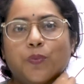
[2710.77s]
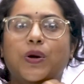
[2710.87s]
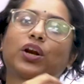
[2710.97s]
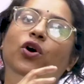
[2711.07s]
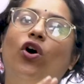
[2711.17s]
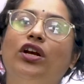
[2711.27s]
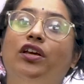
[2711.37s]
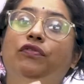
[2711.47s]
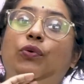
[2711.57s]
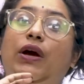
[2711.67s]
will not
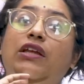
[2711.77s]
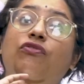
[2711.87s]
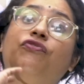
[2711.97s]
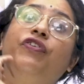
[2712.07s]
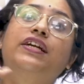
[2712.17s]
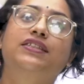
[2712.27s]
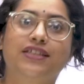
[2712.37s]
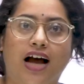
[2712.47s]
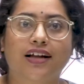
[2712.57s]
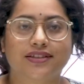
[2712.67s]
give you any
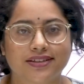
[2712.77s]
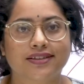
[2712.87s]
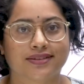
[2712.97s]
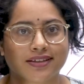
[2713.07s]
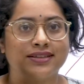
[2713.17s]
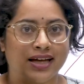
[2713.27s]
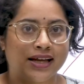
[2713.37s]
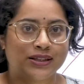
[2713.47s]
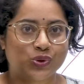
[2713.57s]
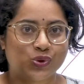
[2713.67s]
fixed answers in
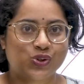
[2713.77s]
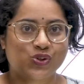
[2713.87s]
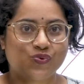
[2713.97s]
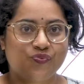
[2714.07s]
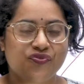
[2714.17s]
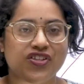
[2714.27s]
science also.